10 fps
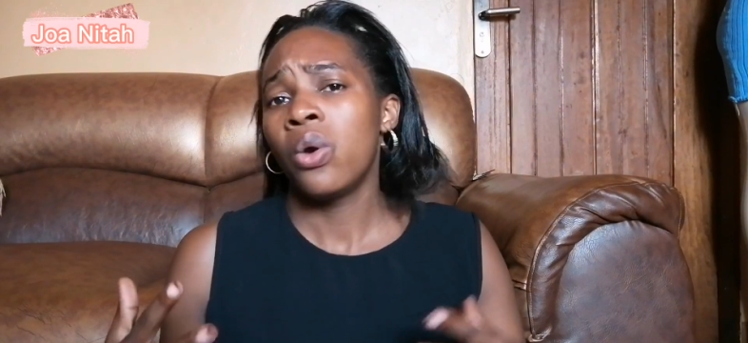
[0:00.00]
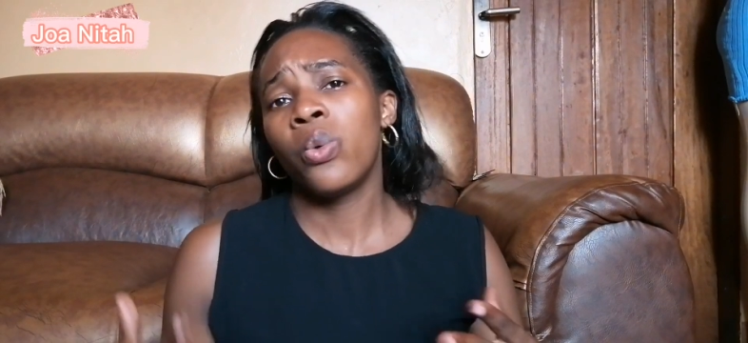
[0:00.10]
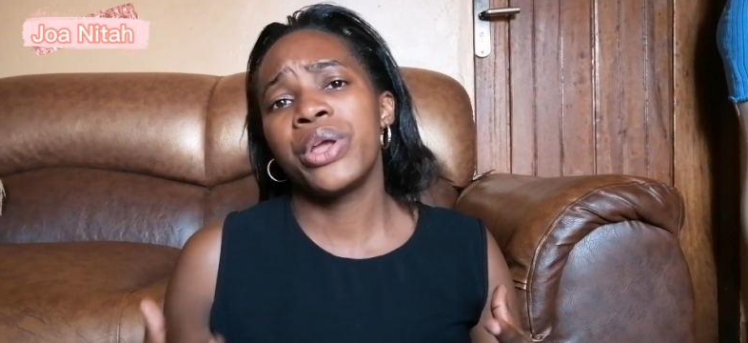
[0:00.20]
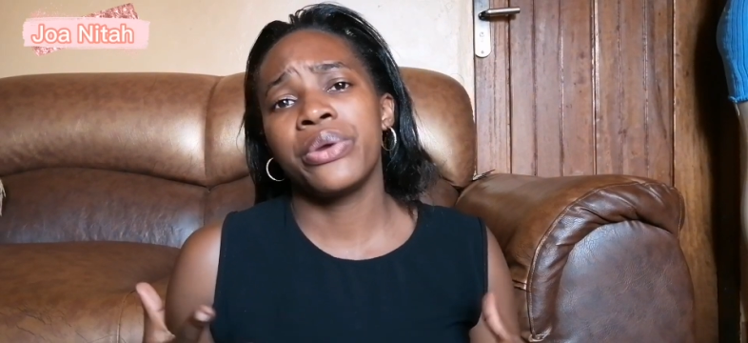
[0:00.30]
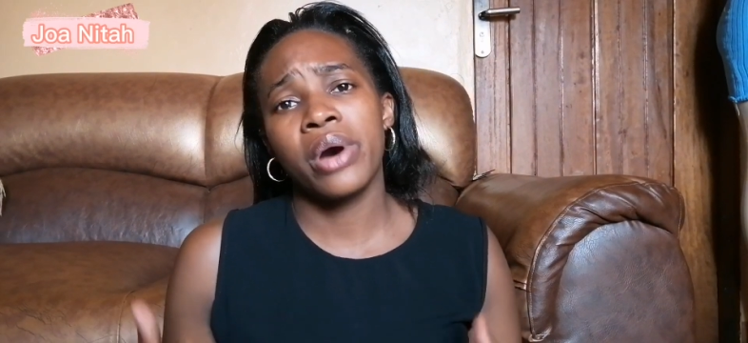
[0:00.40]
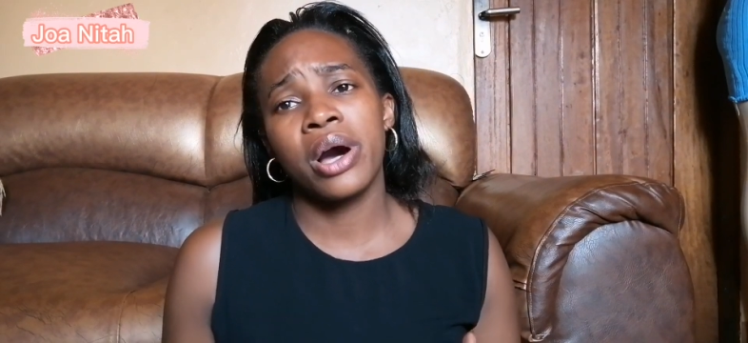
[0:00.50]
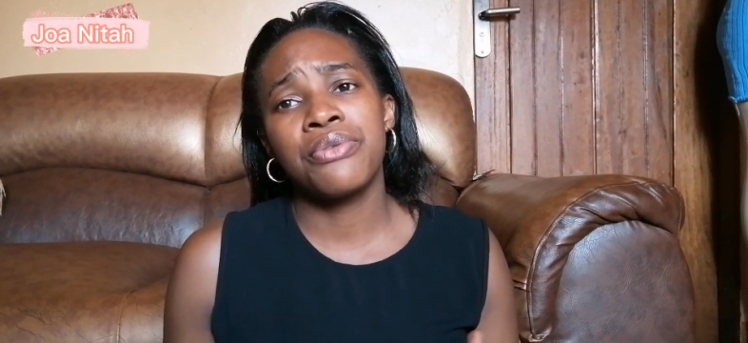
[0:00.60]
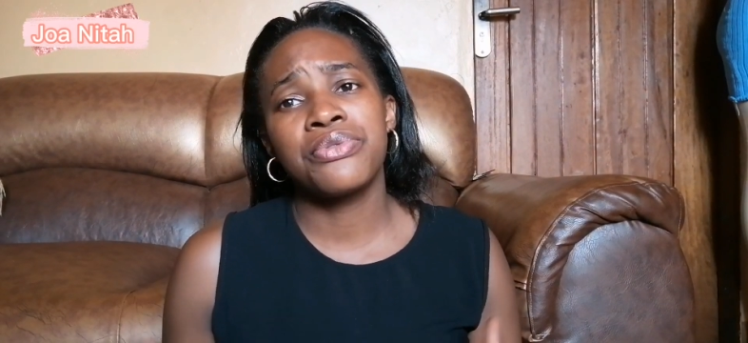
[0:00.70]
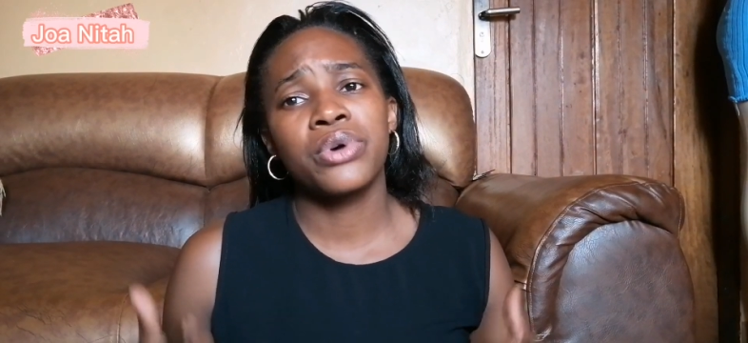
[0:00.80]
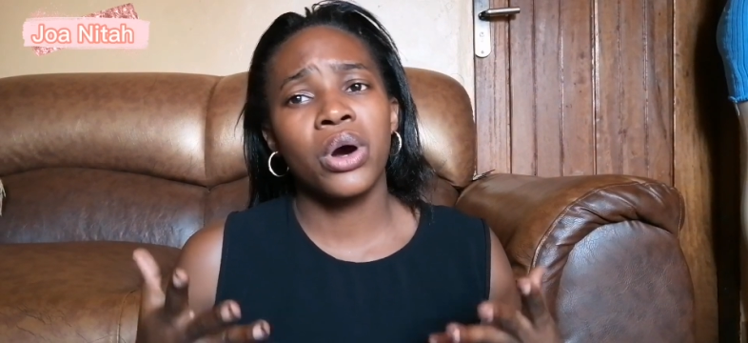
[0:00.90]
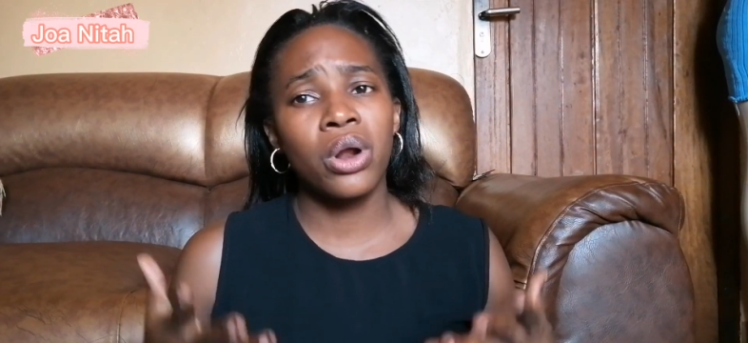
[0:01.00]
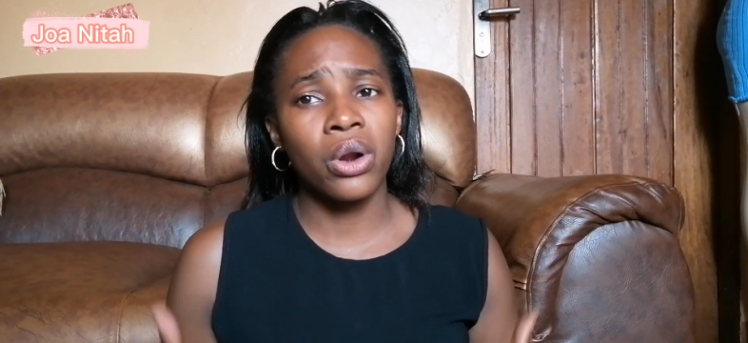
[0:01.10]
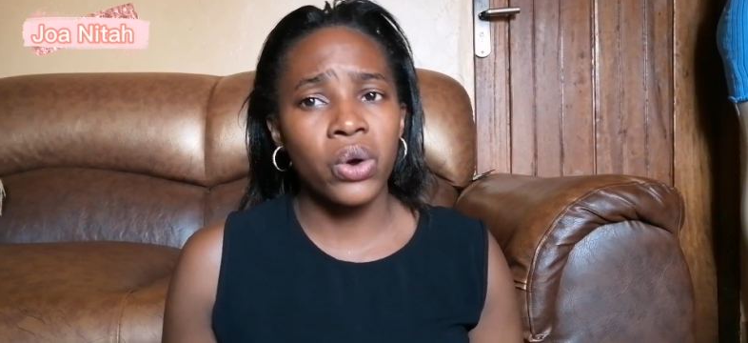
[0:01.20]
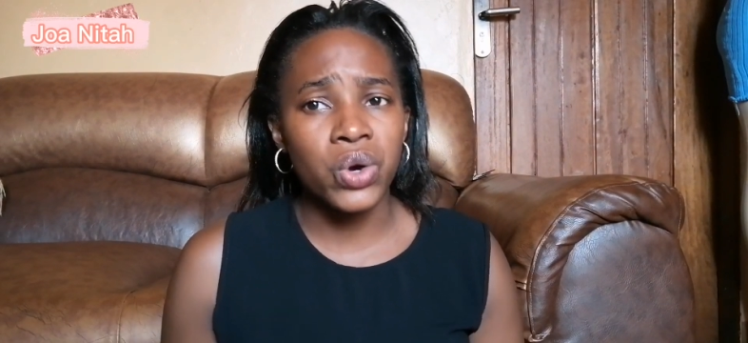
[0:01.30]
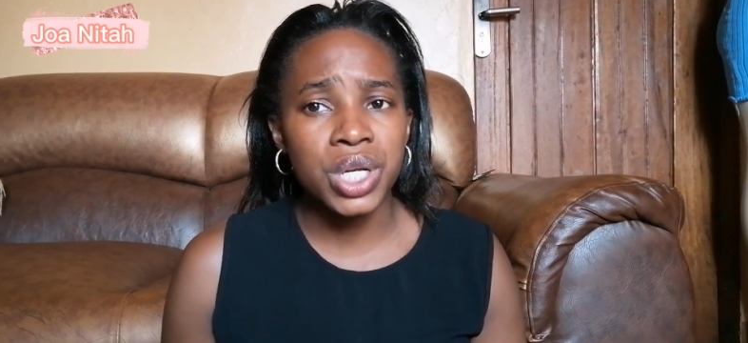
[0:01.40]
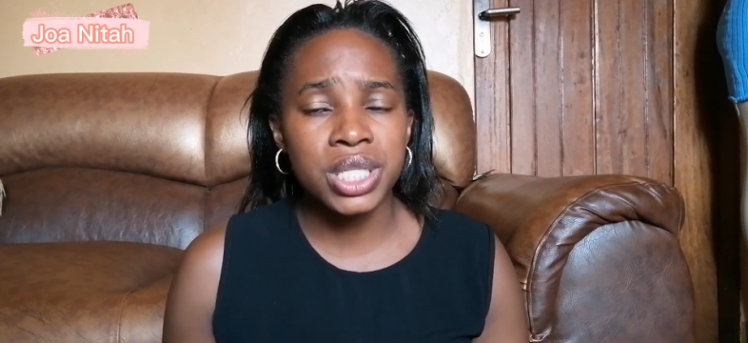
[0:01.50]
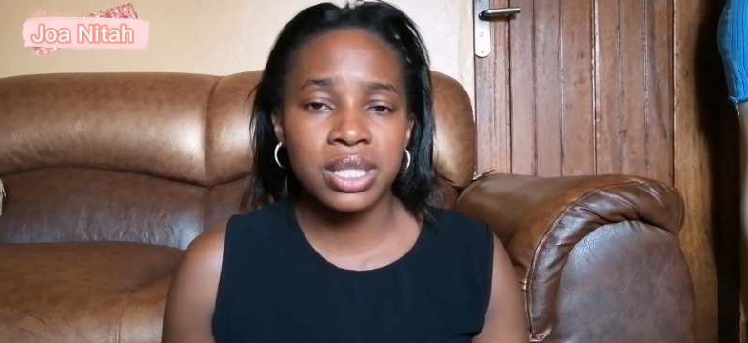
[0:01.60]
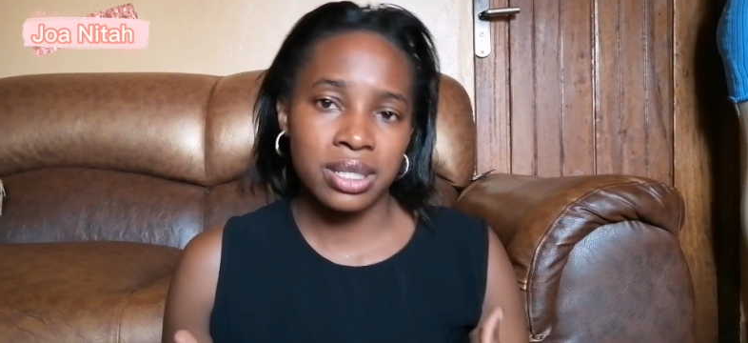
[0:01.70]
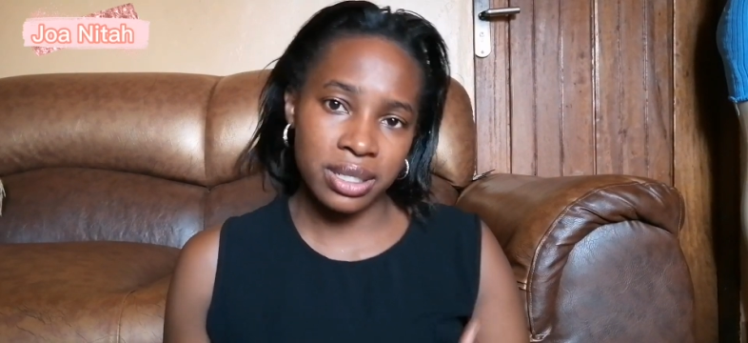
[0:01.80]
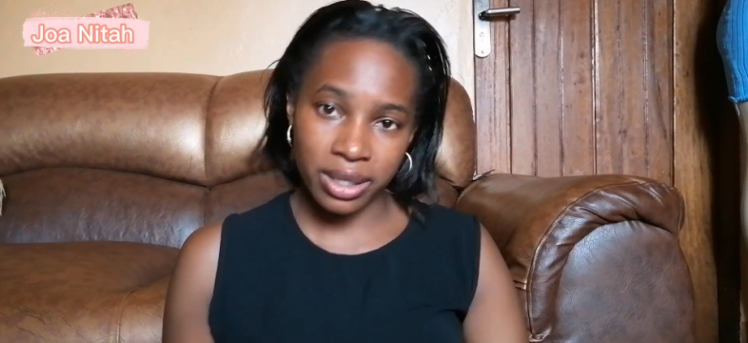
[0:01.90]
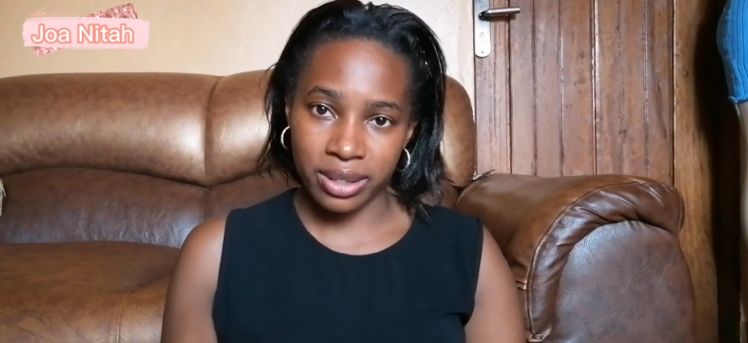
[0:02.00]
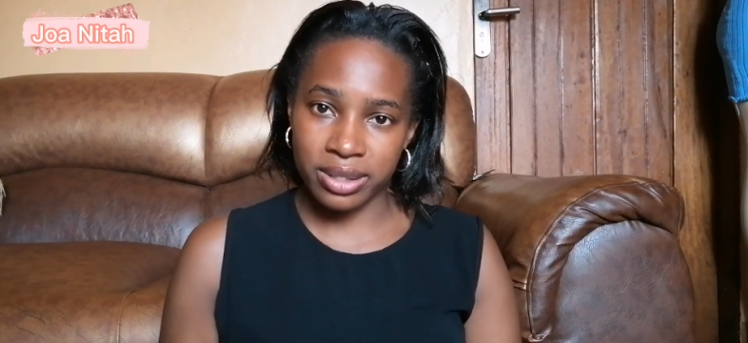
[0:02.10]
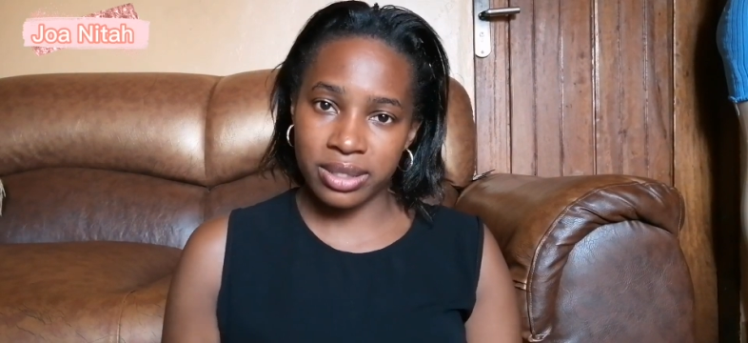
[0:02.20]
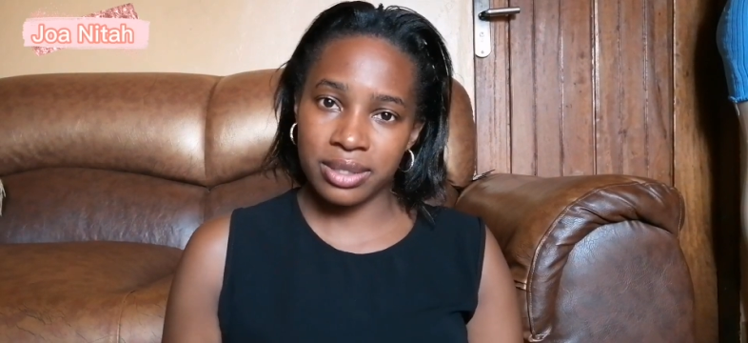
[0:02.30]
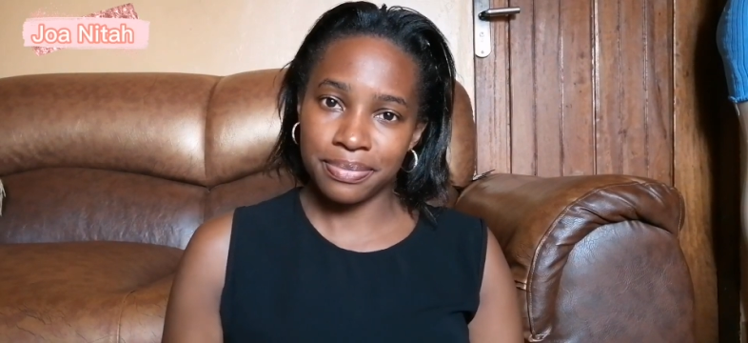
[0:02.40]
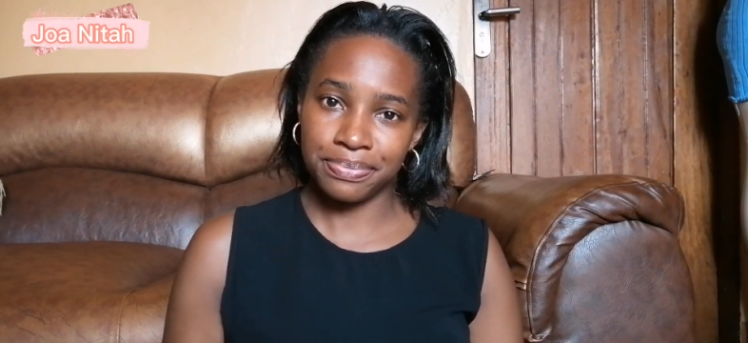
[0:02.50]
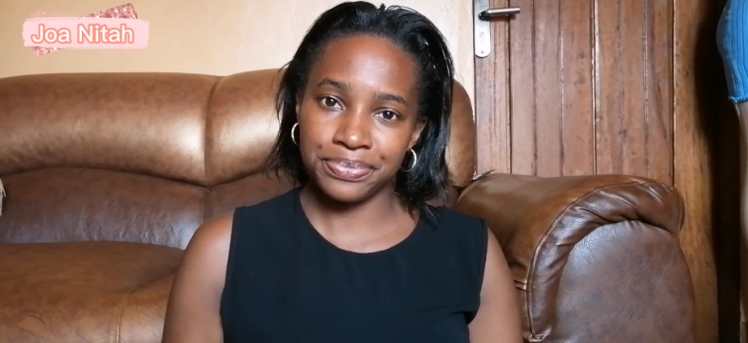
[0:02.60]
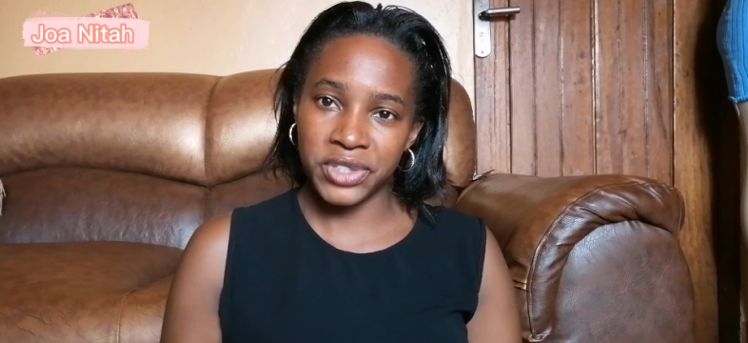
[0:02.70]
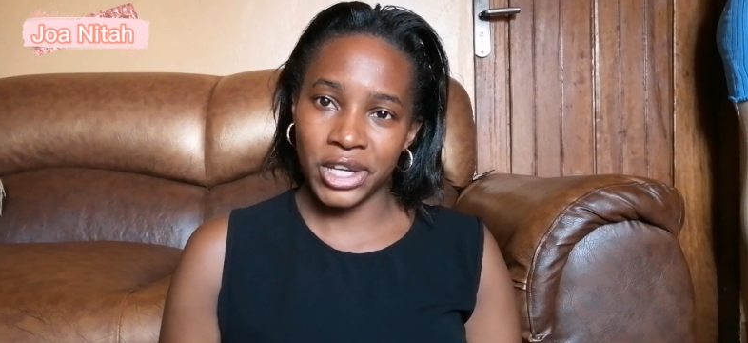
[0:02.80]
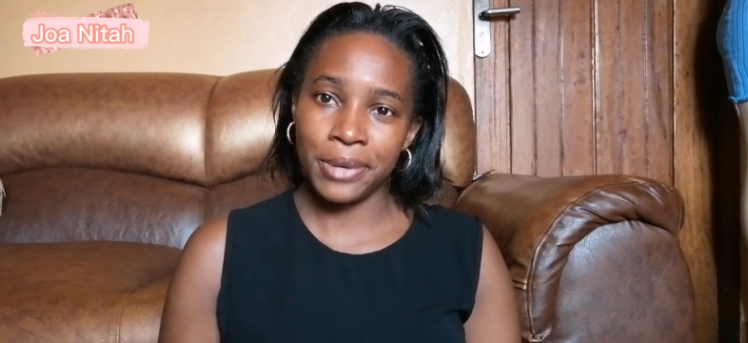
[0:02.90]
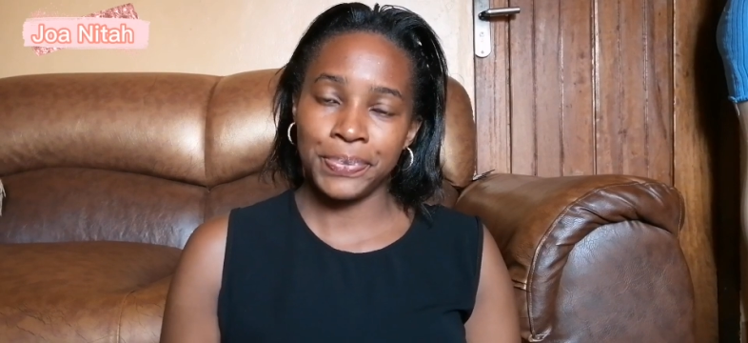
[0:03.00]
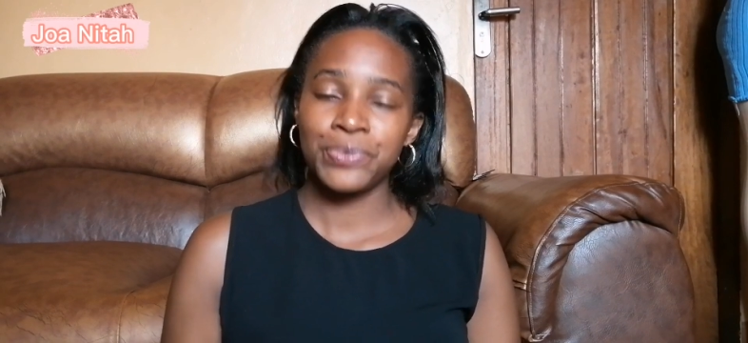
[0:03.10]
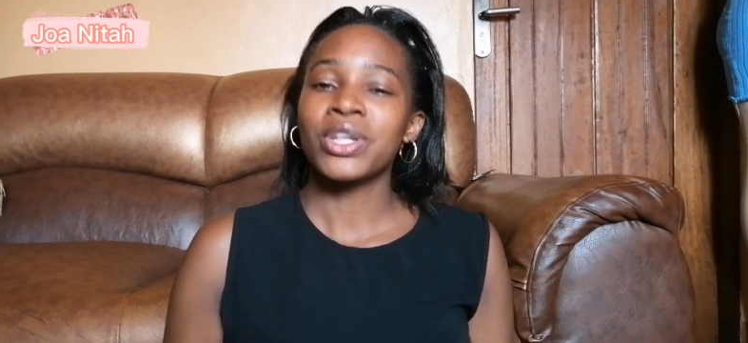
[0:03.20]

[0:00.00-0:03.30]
when you have clogged ducts? Yeah,